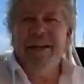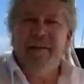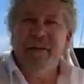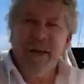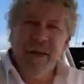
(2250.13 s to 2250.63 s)

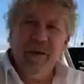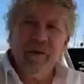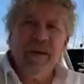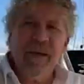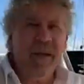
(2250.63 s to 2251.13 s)
Yeah, you're
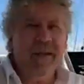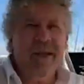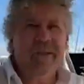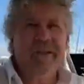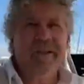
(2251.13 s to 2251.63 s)
looking at that
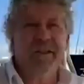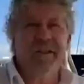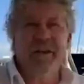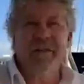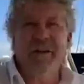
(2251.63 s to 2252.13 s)
6 to
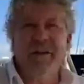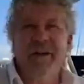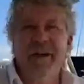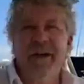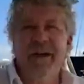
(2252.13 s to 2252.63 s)
7.
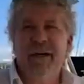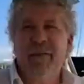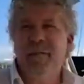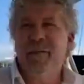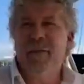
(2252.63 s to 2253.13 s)

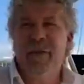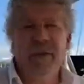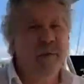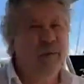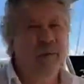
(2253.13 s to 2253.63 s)
You'd
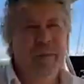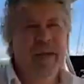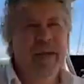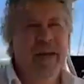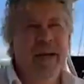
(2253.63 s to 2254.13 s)
probably
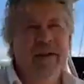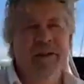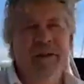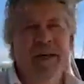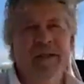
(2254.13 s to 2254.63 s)
get
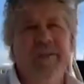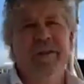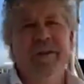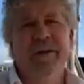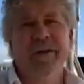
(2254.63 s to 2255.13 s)
8s and
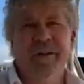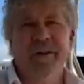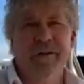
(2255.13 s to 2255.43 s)
9s in the